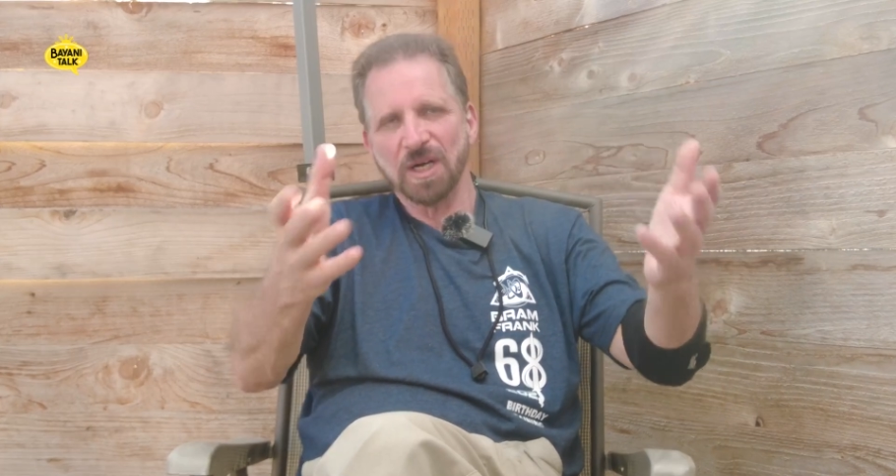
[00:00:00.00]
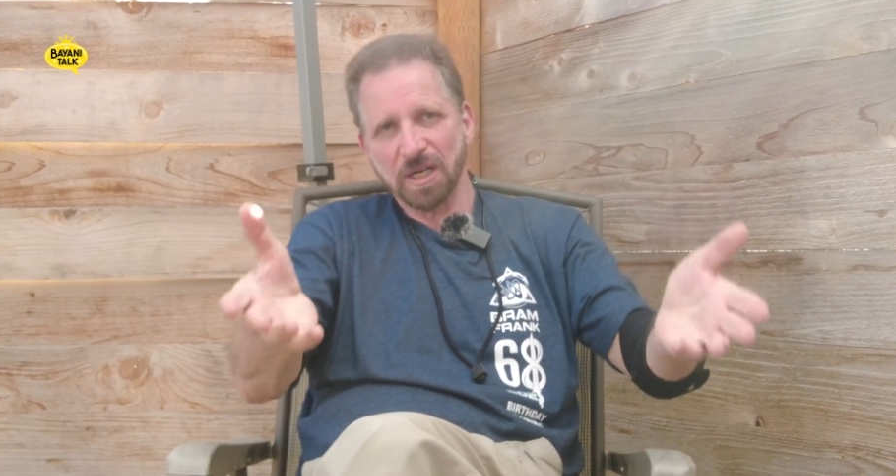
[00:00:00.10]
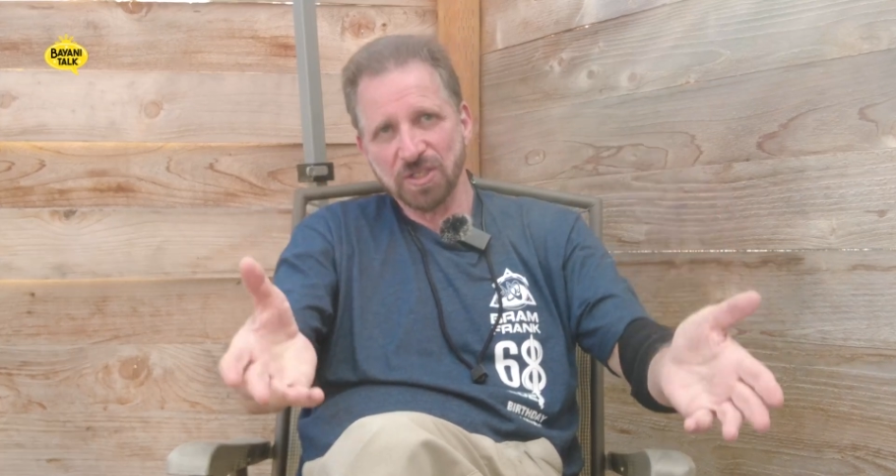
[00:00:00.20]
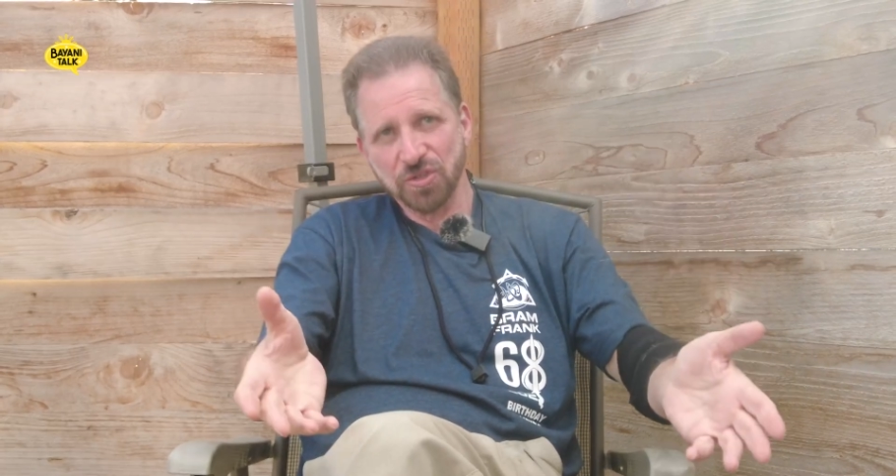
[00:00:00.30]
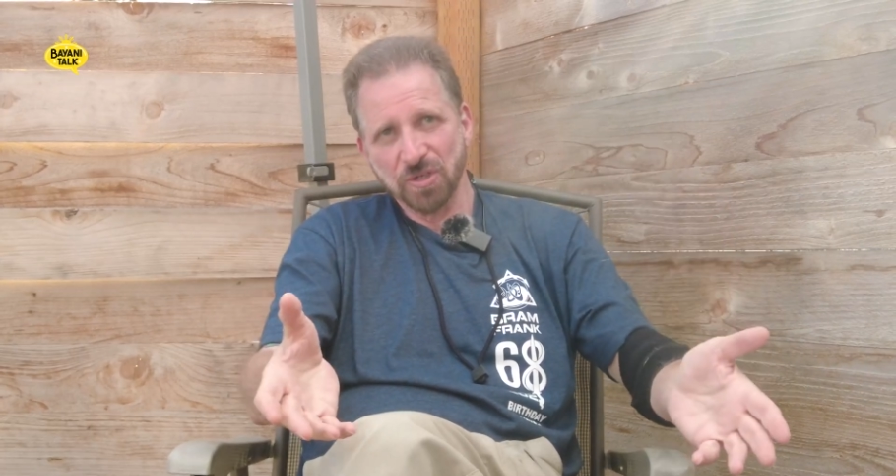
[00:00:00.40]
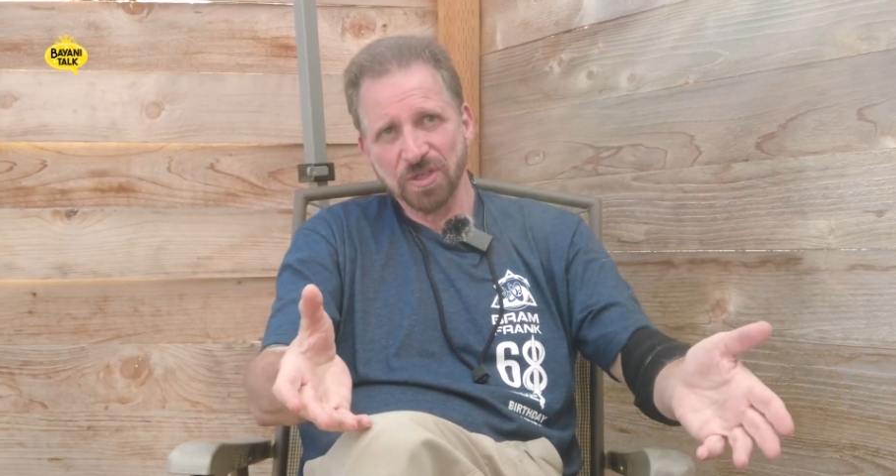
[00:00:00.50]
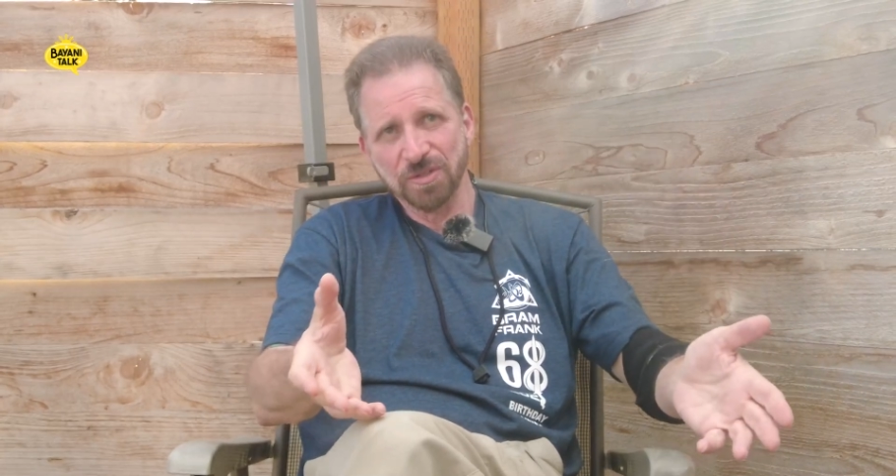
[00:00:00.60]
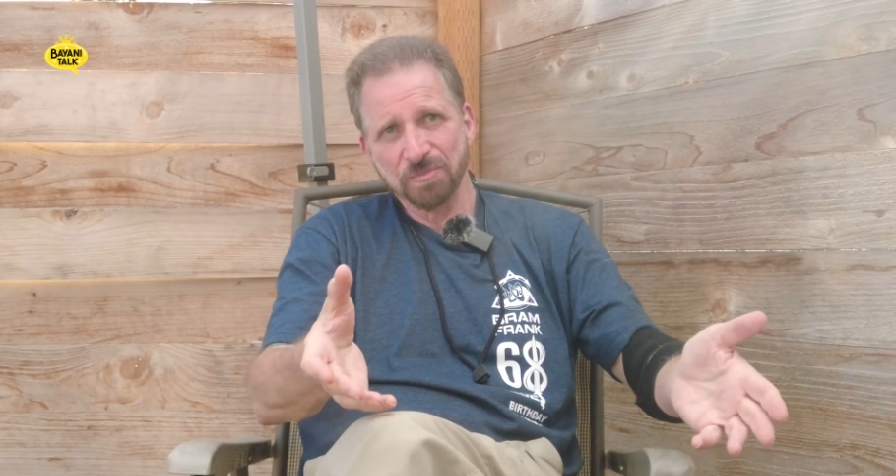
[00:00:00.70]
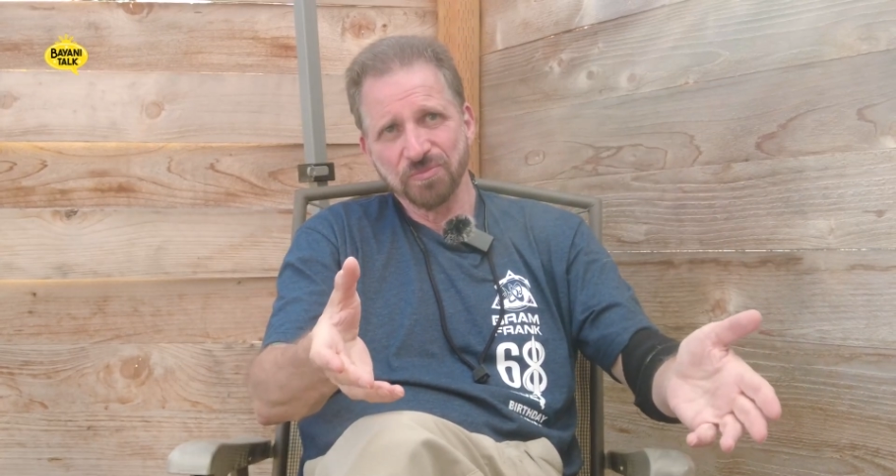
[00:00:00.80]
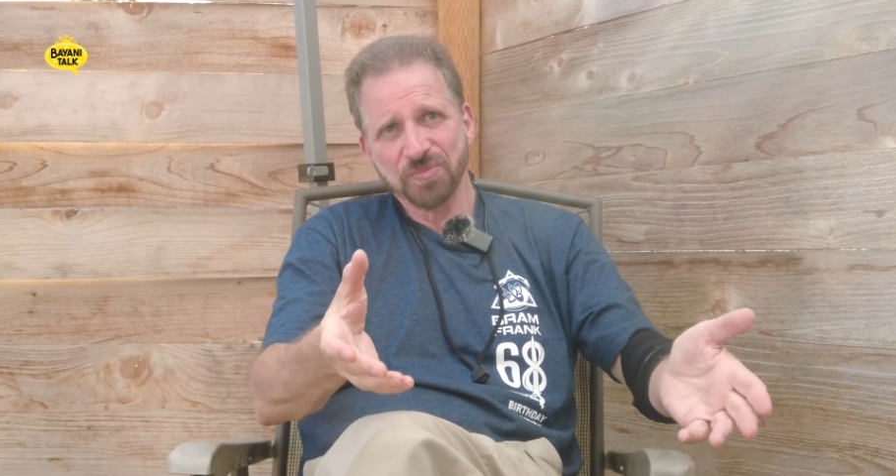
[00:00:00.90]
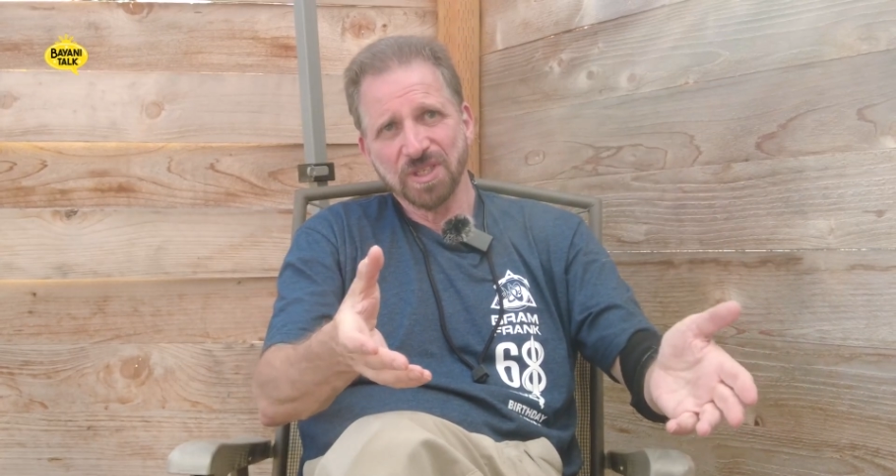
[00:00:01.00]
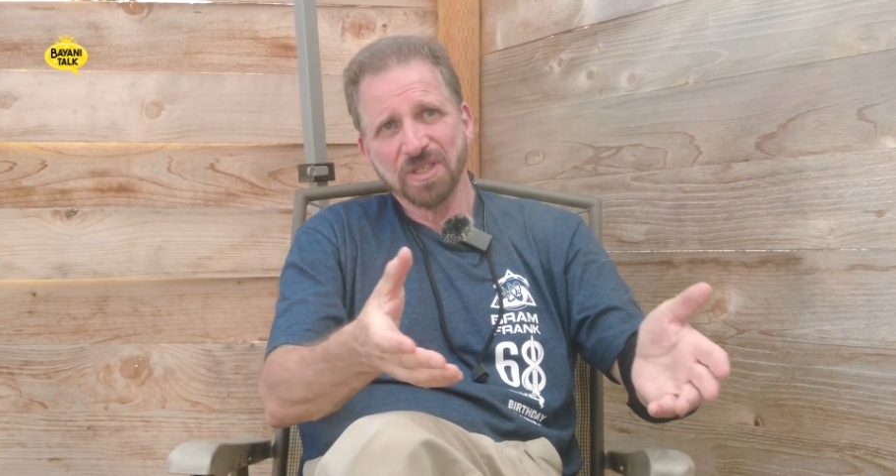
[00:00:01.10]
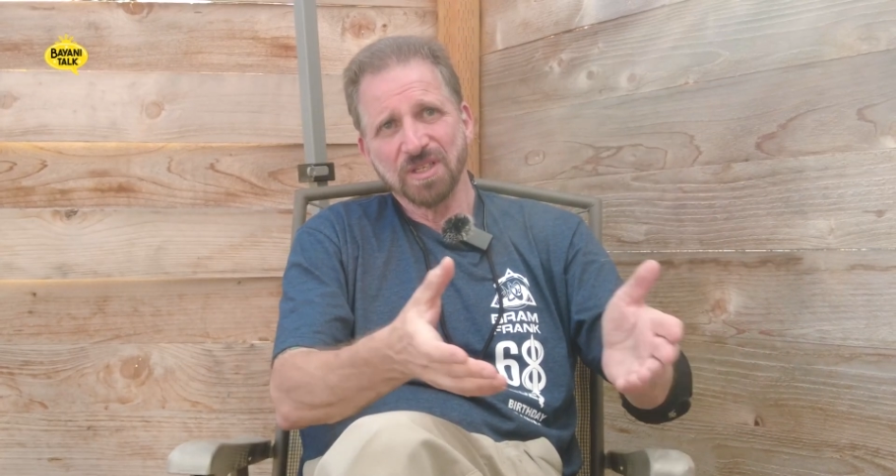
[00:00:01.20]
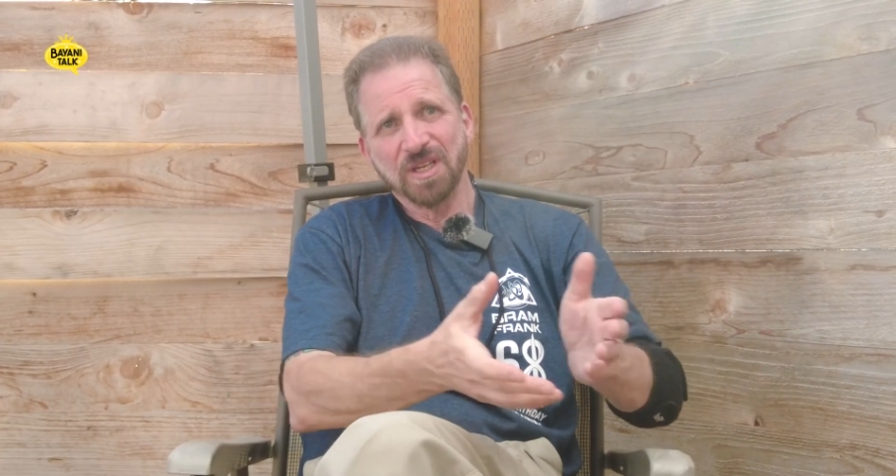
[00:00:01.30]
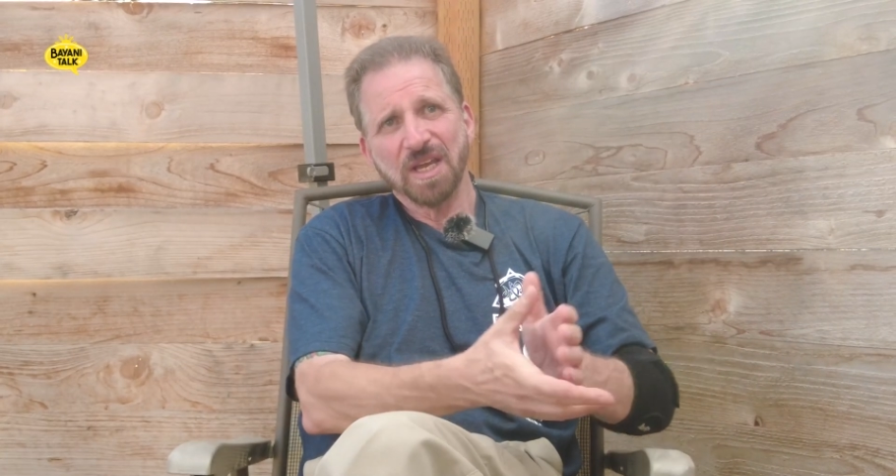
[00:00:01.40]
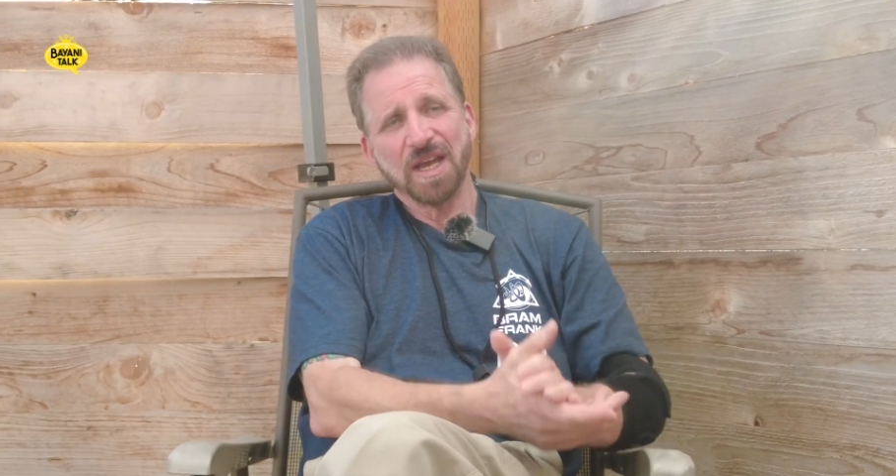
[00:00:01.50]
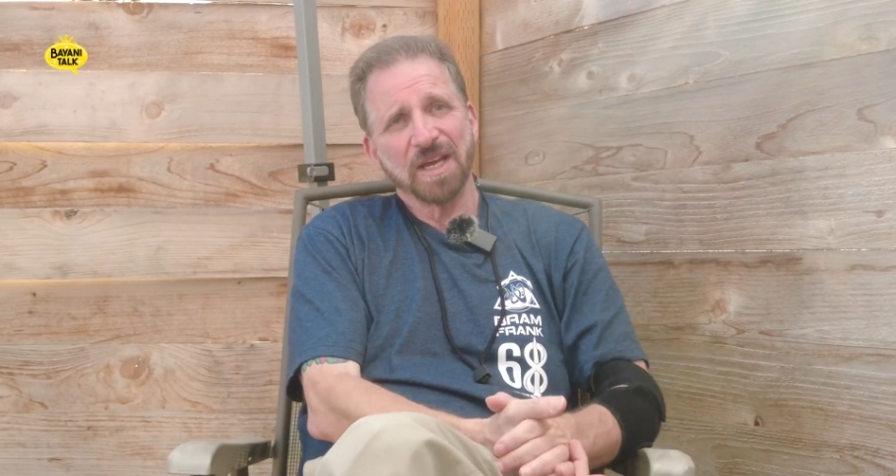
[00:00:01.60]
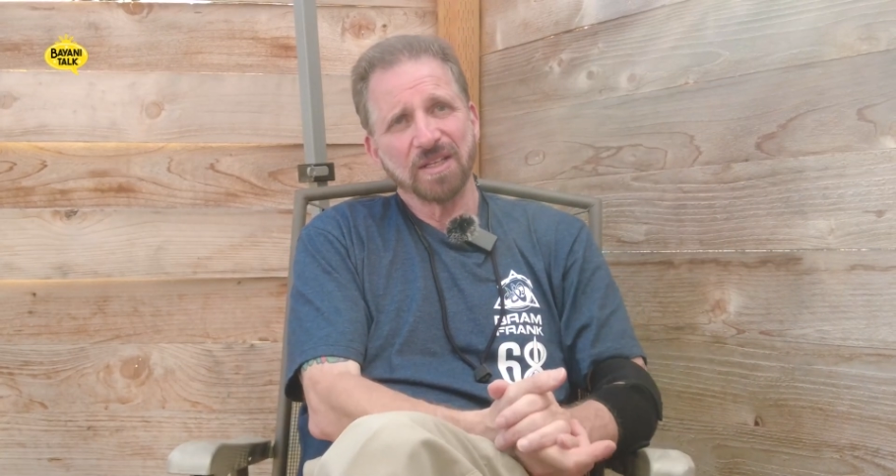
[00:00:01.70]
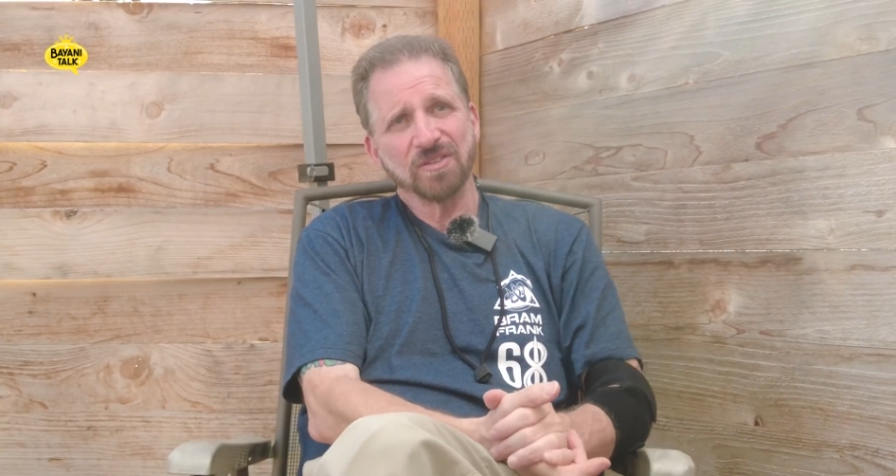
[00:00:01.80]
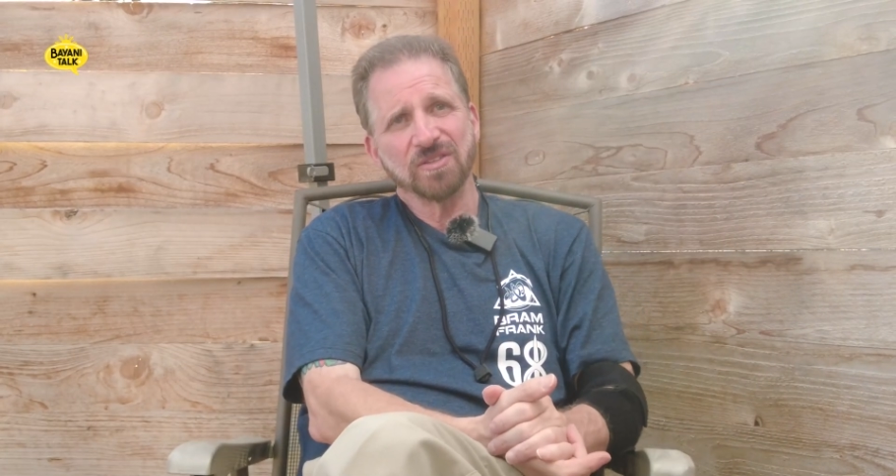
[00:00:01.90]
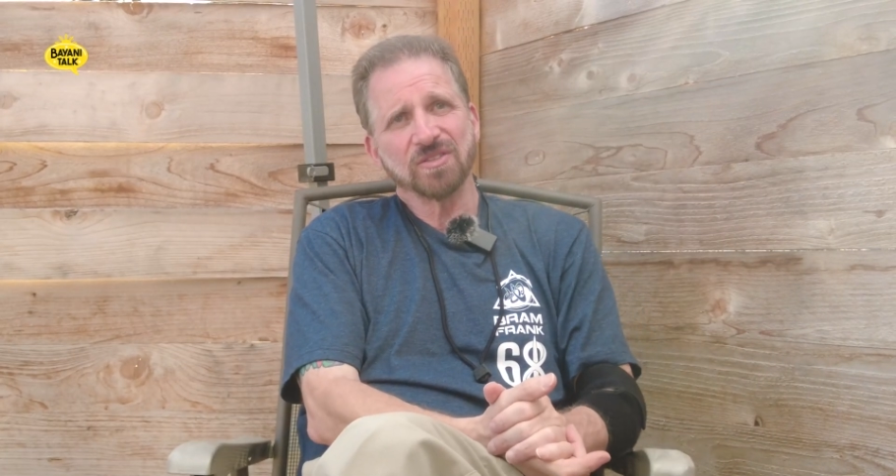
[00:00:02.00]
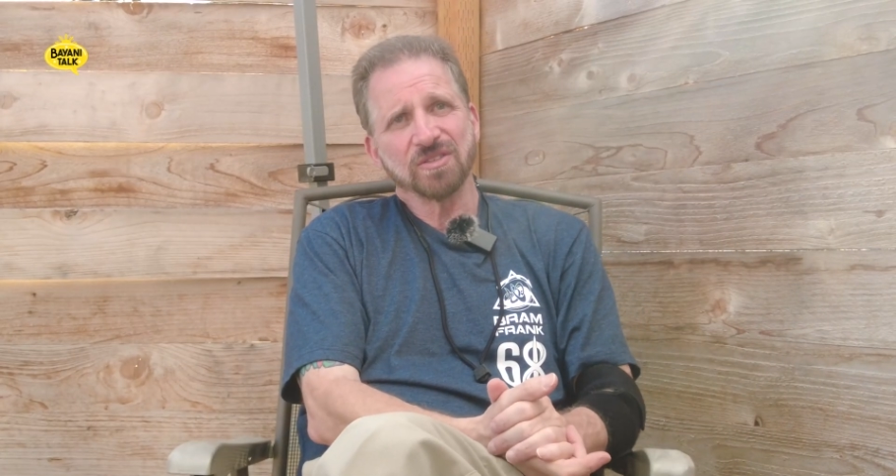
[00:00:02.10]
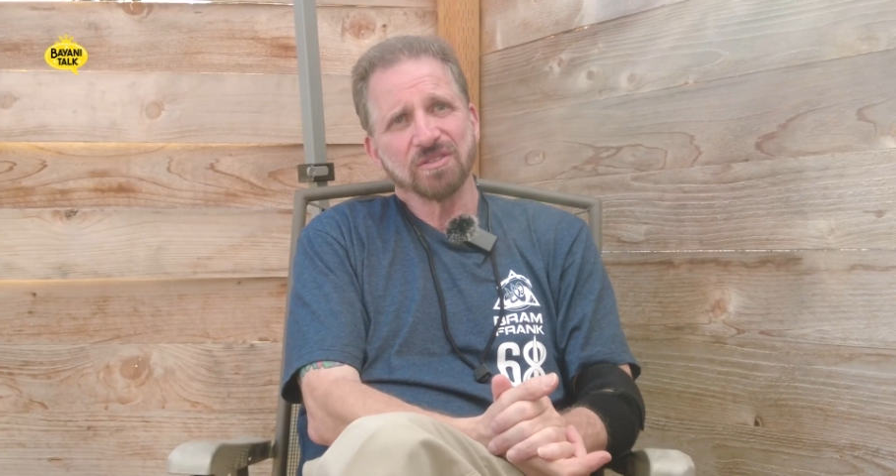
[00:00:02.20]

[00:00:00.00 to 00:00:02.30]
I saw them. And,